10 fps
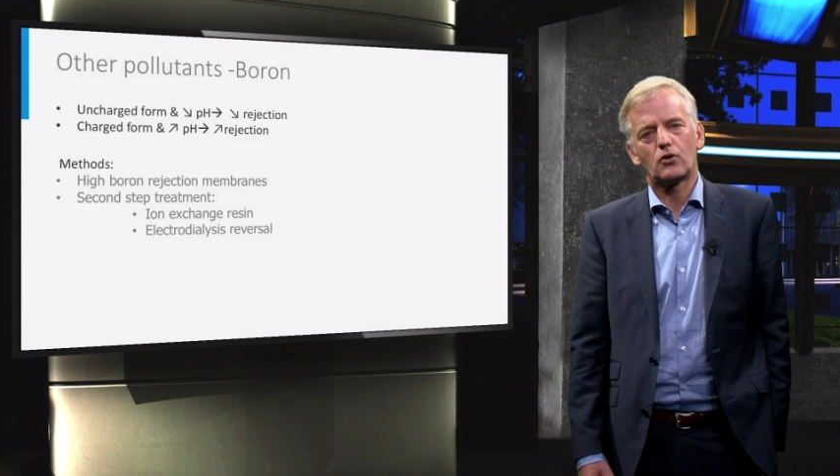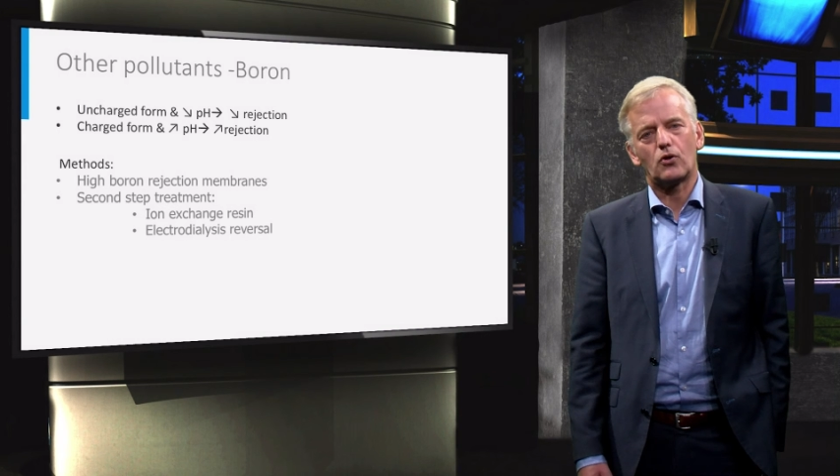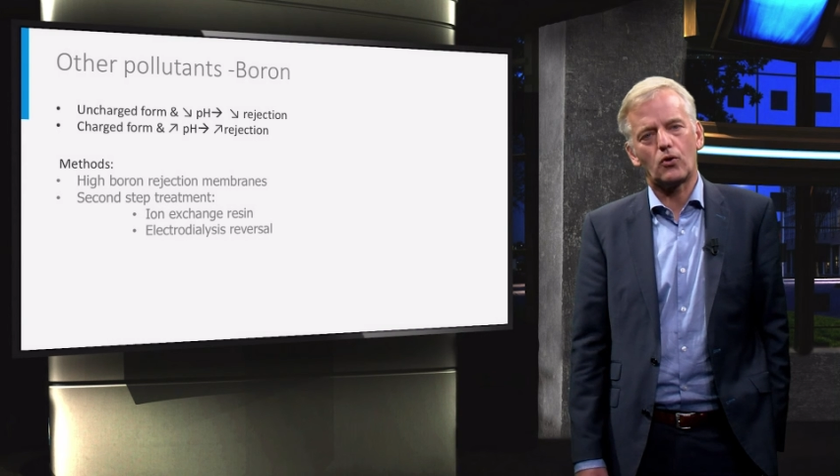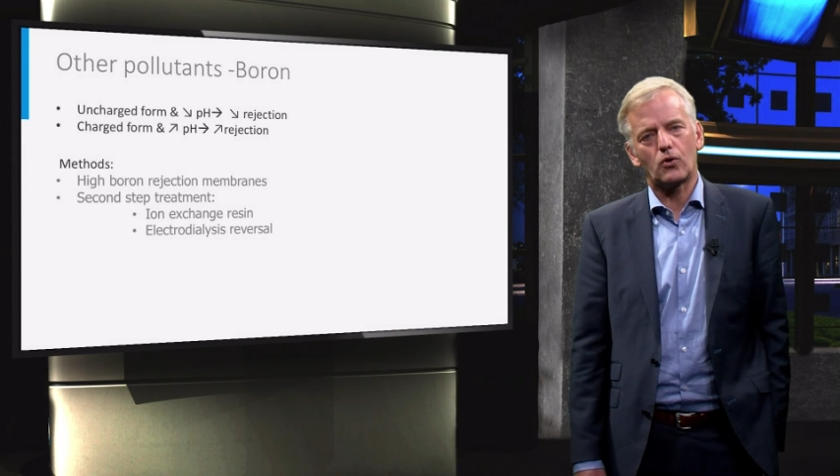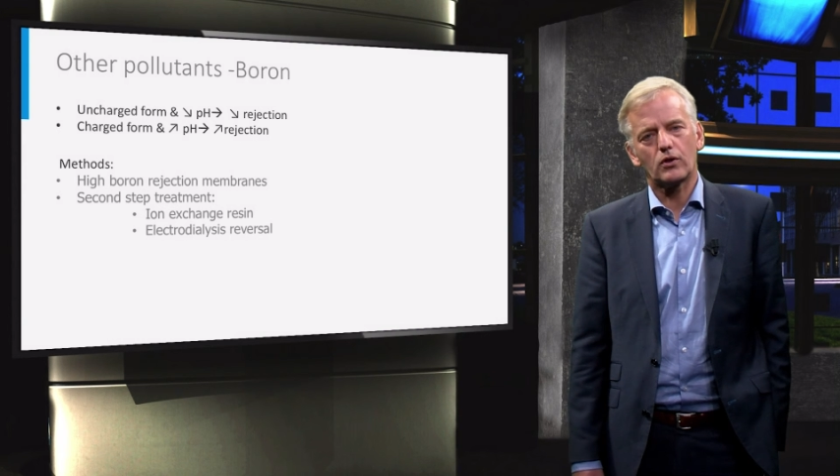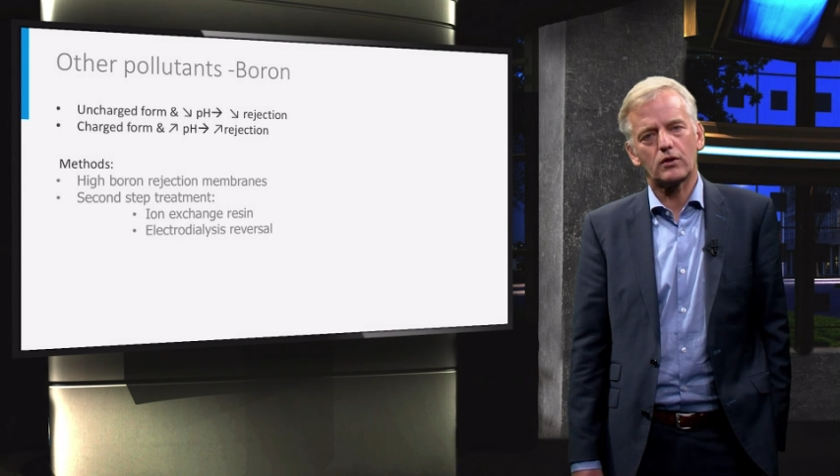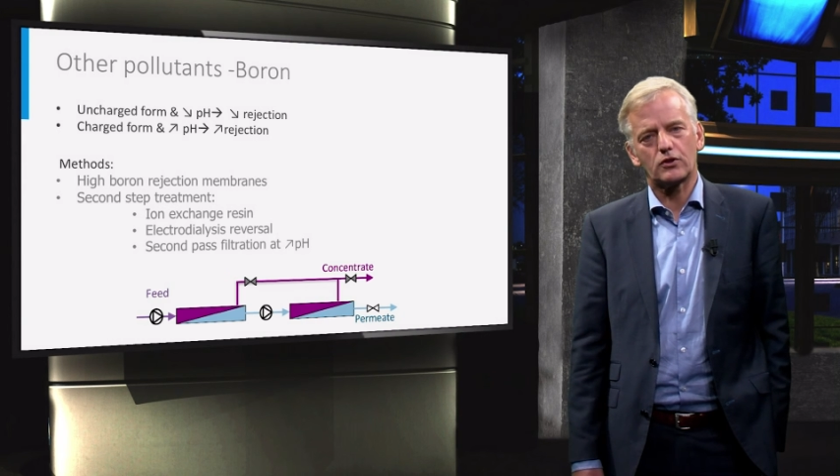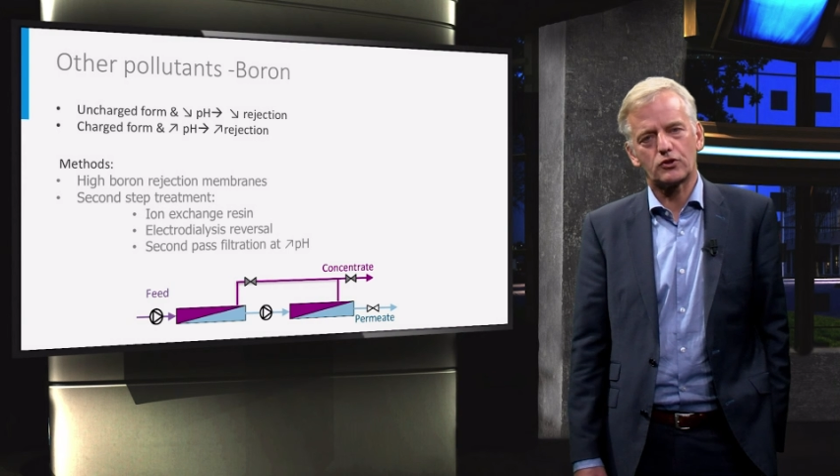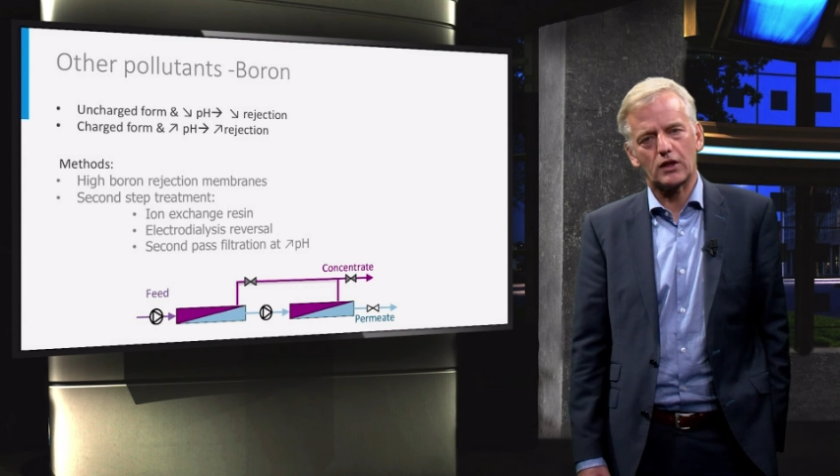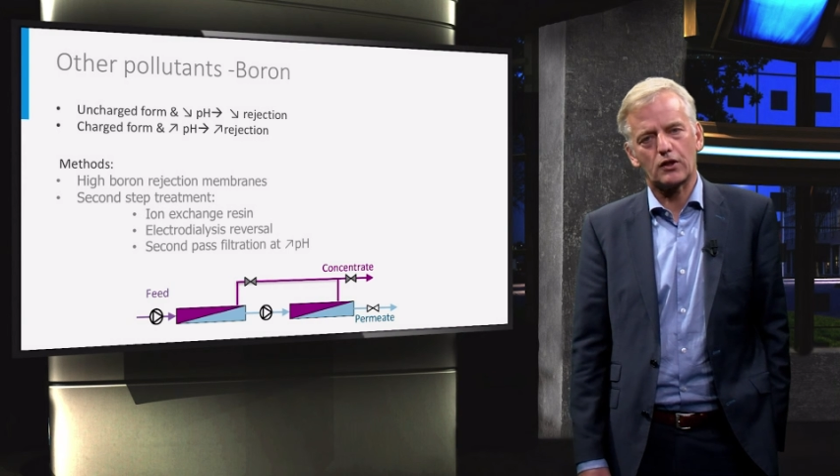or a
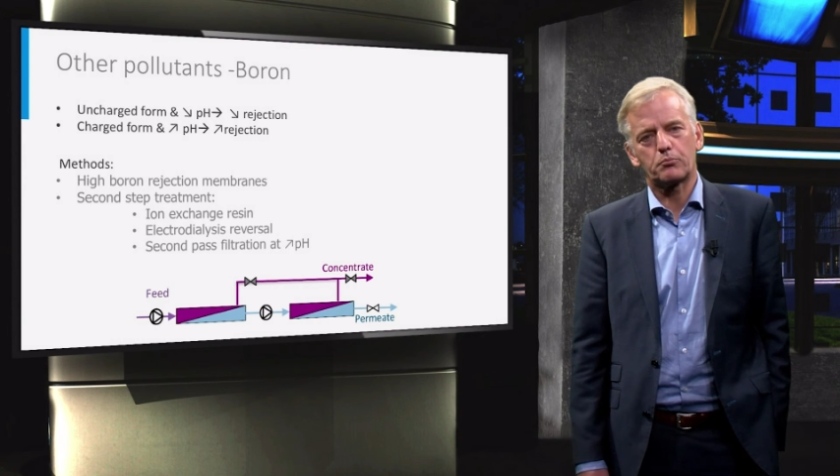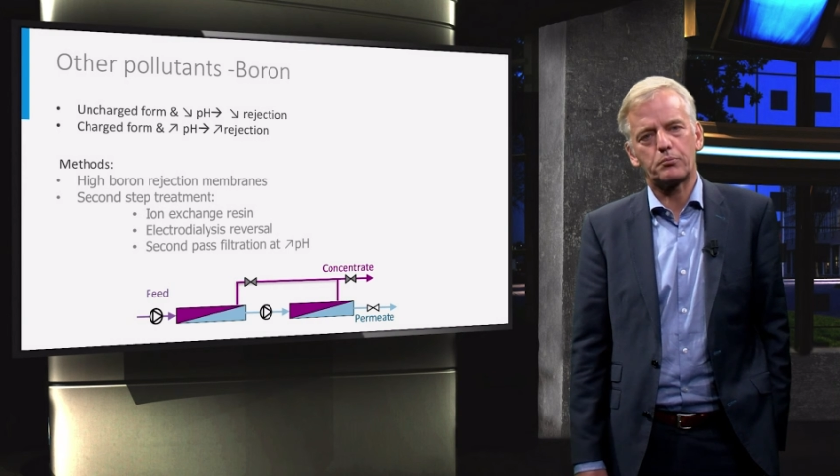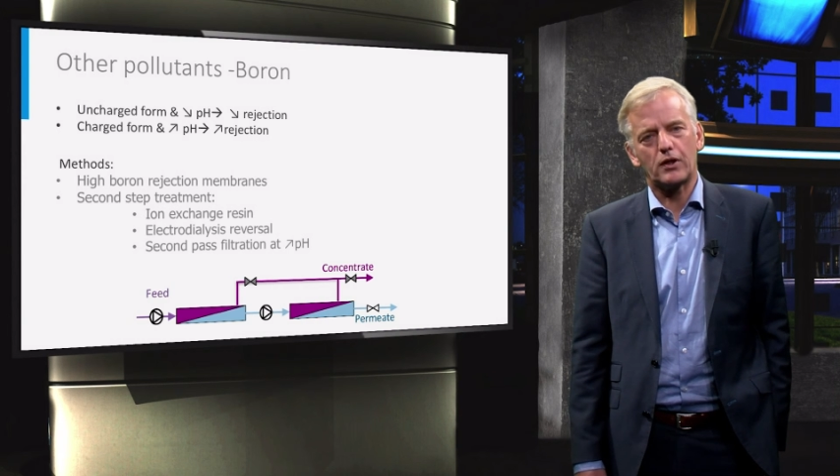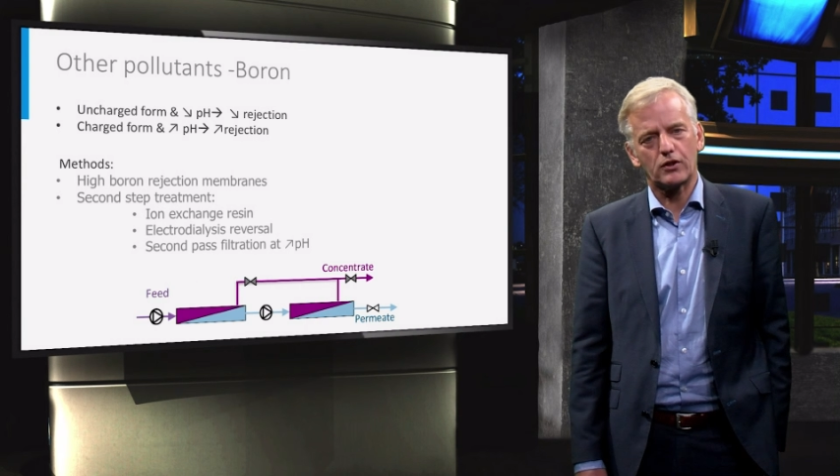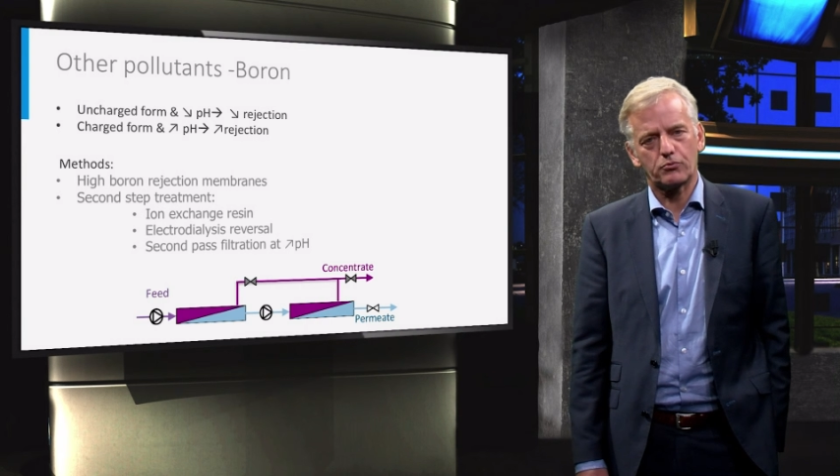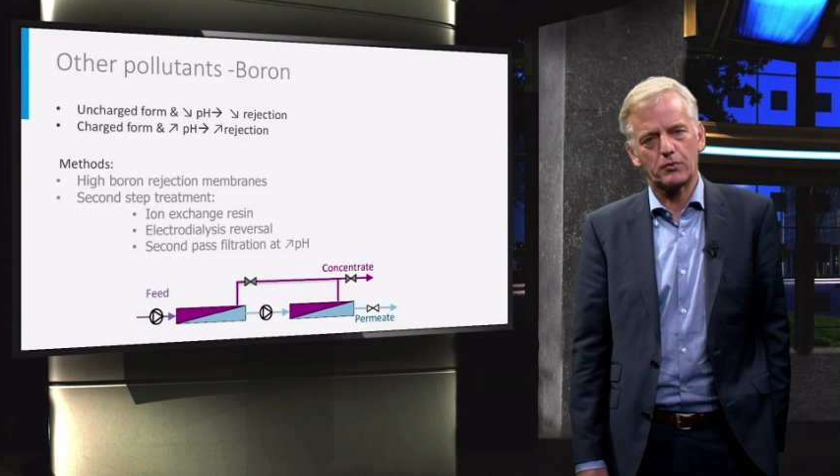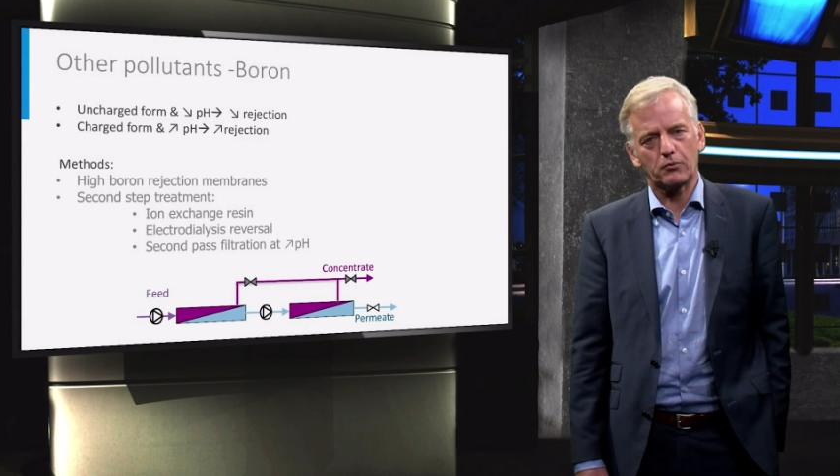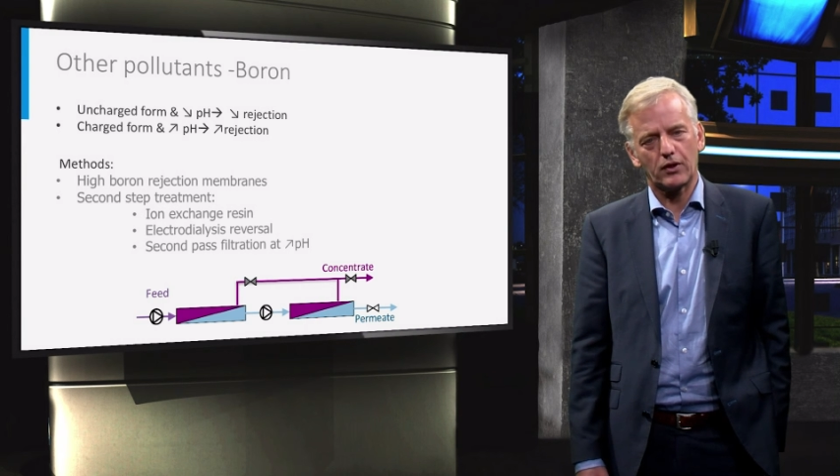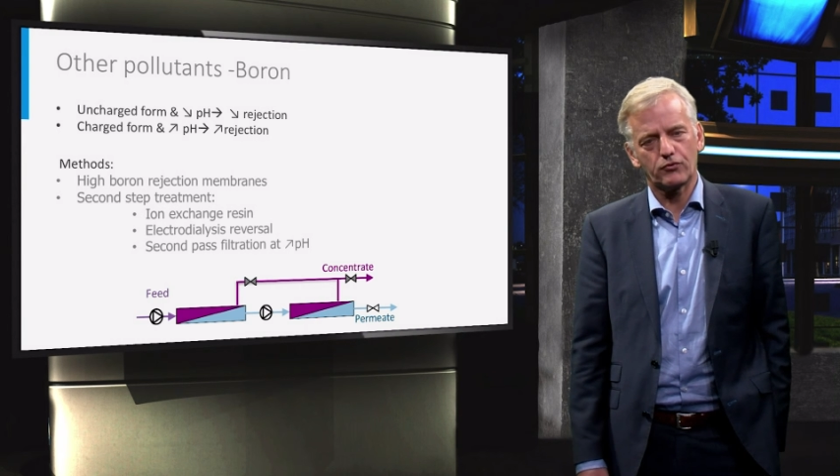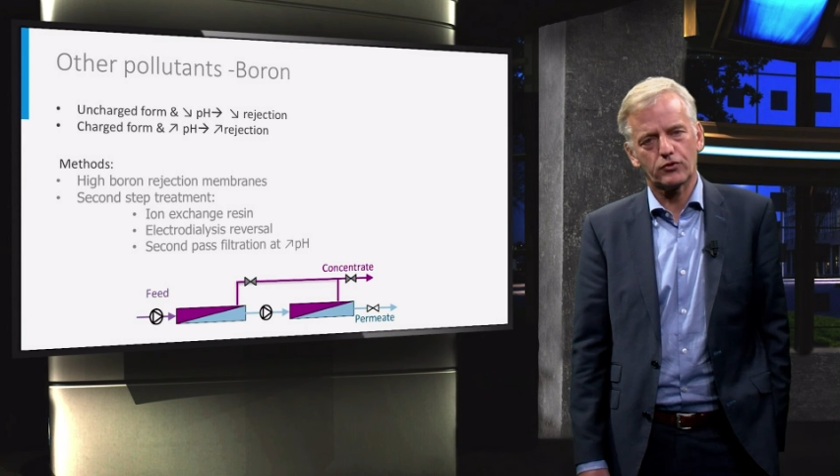second pass
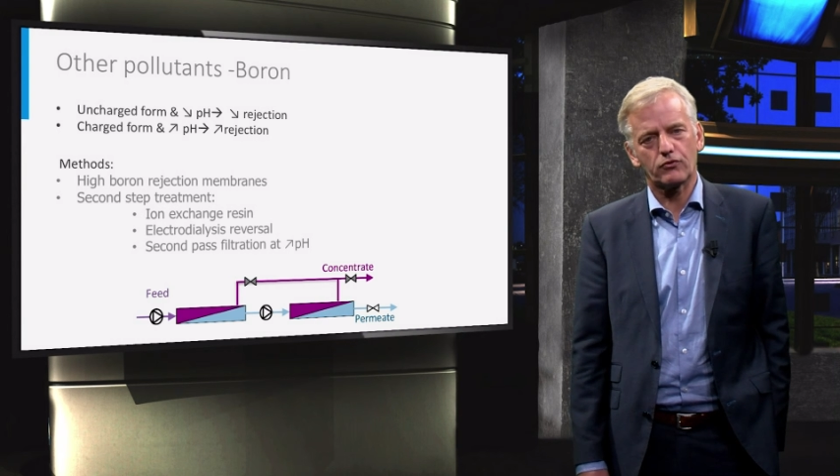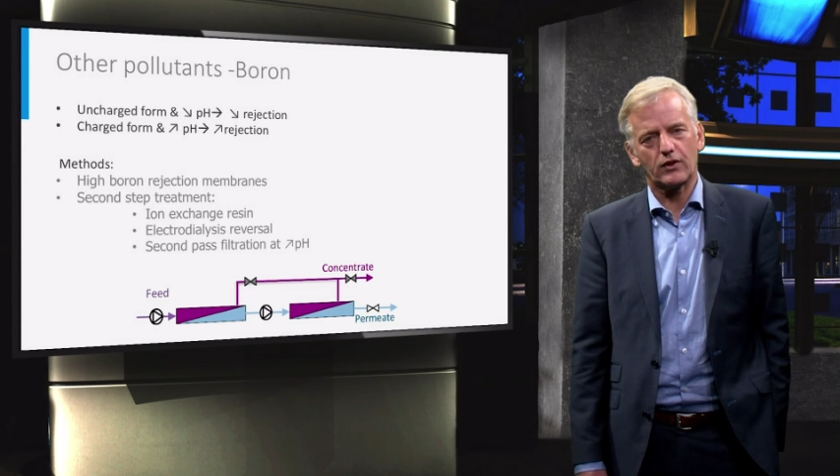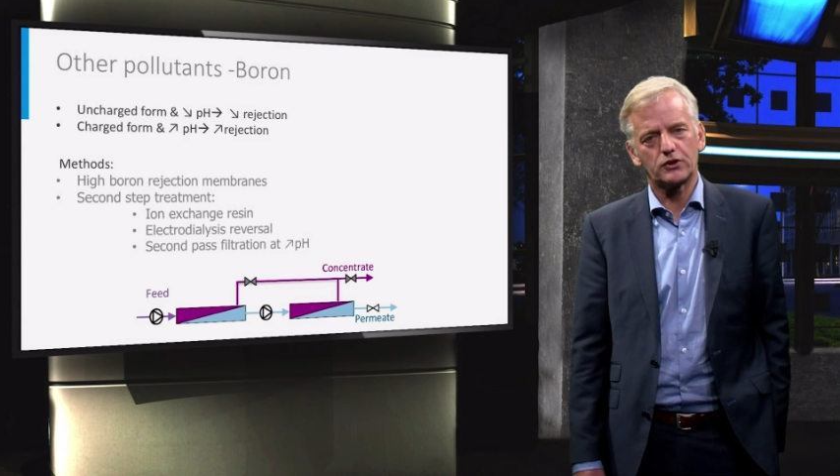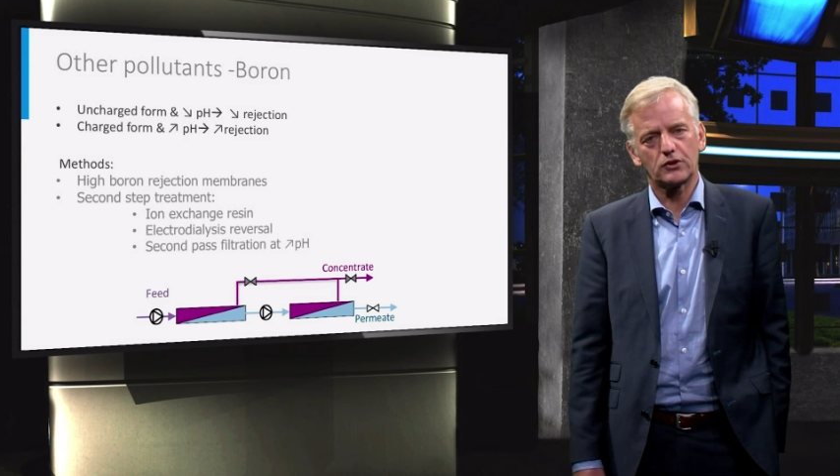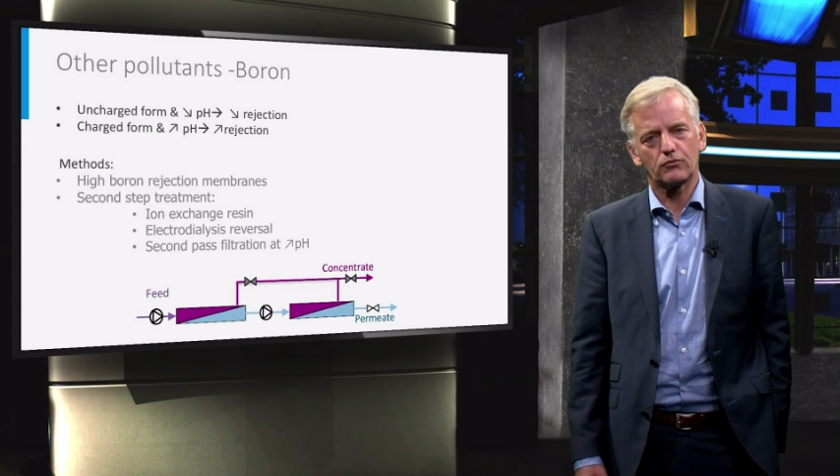membrane filtration